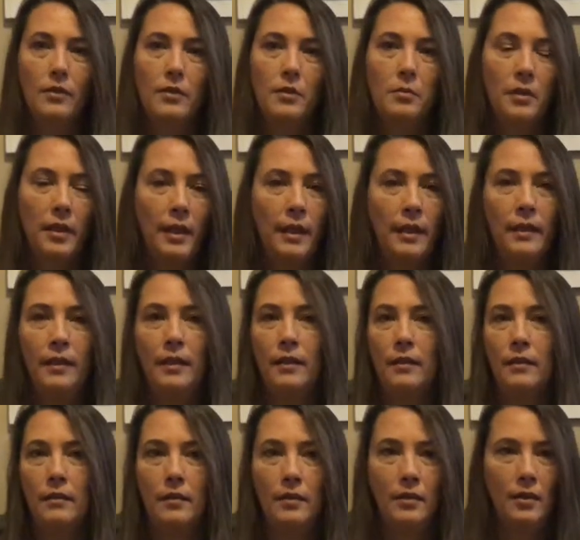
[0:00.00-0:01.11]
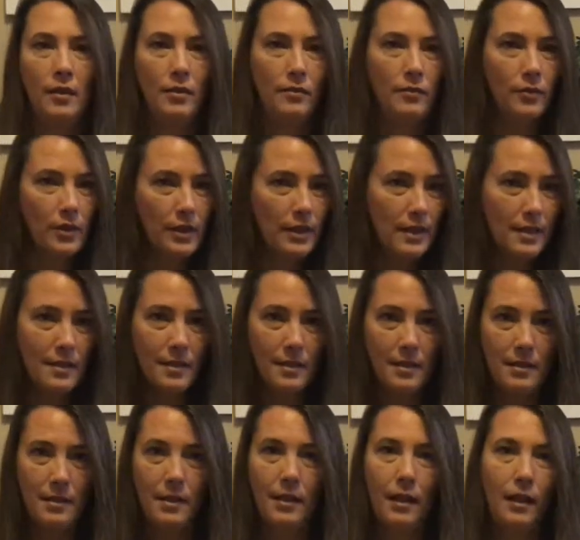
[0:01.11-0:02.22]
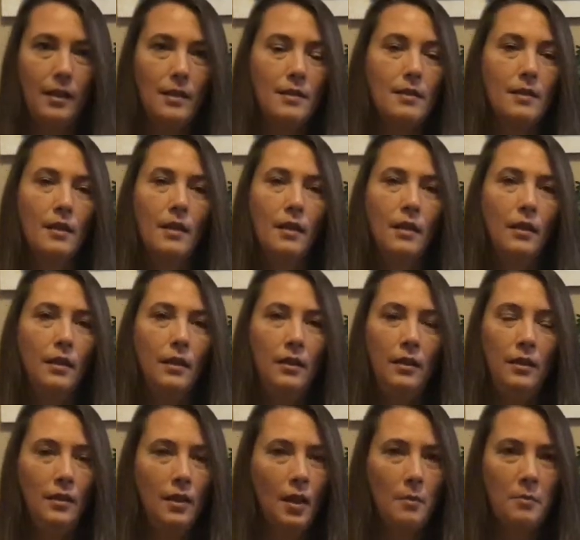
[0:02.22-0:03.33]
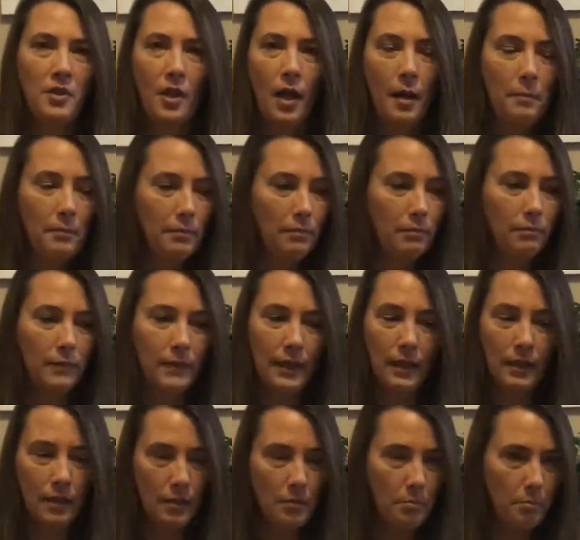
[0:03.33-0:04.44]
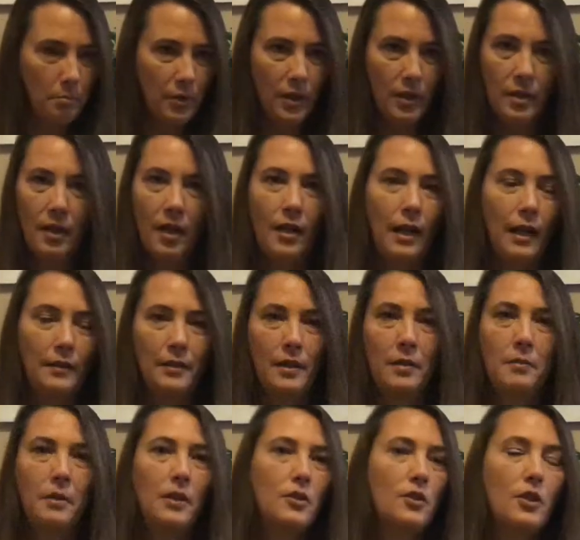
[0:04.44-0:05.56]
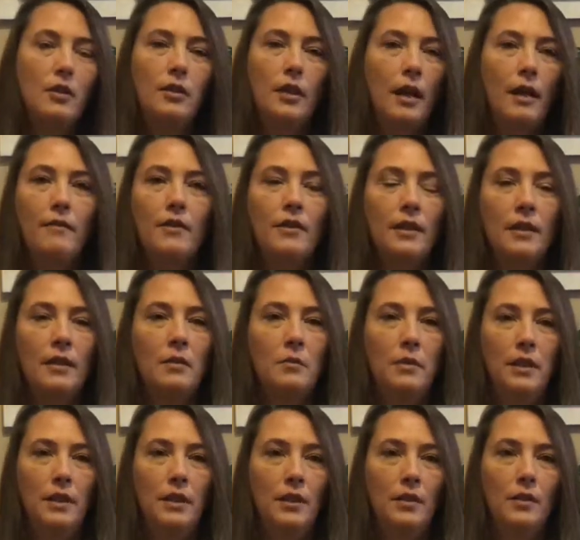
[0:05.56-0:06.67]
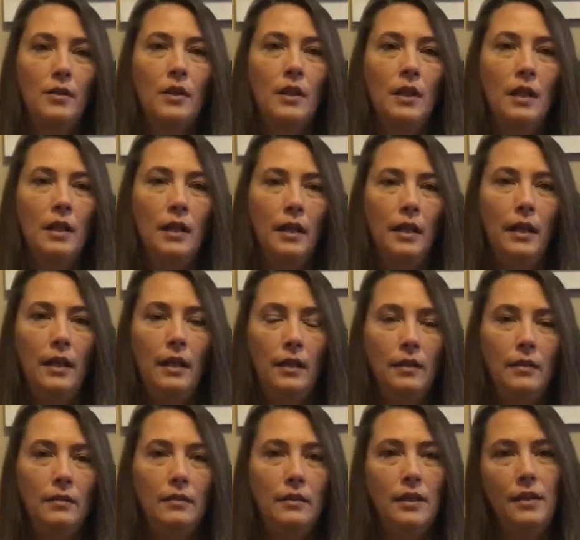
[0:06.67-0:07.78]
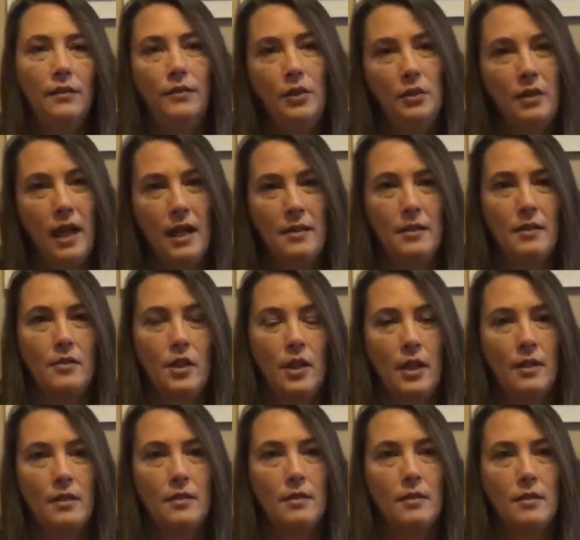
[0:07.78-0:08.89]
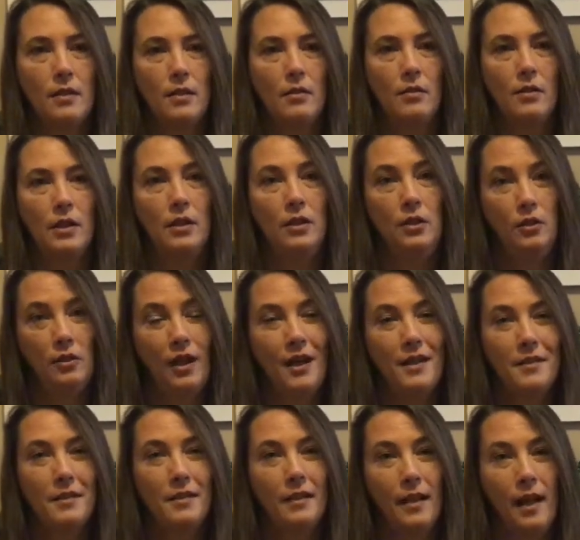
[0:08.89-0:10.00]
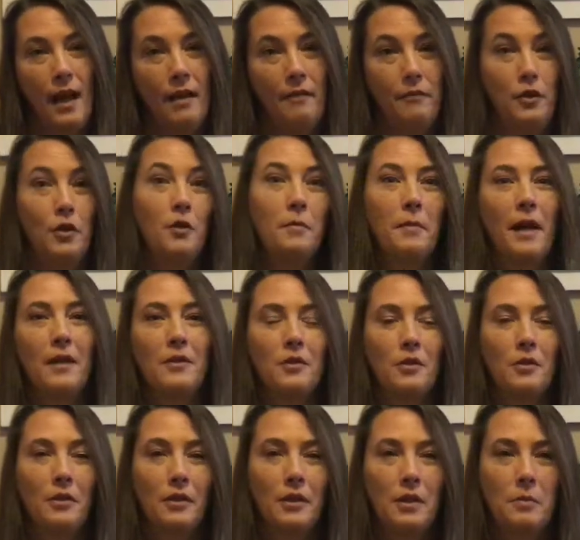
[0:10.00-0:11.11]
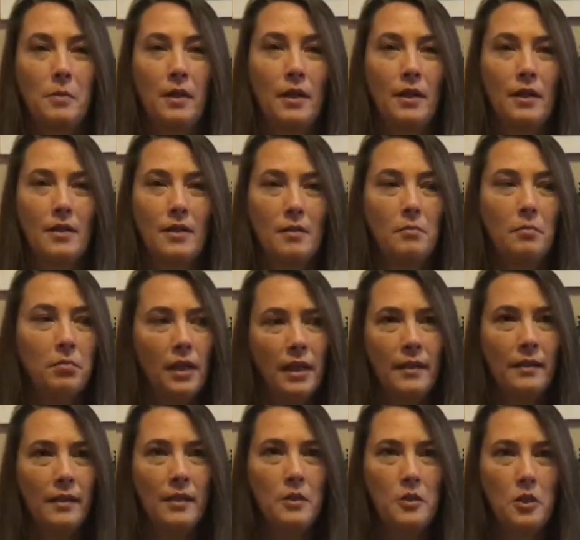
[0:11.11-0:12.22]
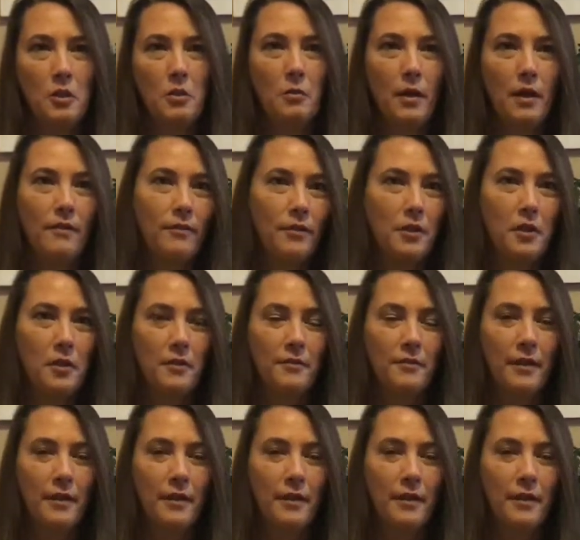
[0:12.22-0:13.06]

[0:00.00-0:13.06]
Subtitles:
or the planning, you know, free Disney tickets. You know, I'm going to put it all out there. I'm going to show you everything that we do and give you guys a chance so that you guys can have your magical experience and plan things your way for your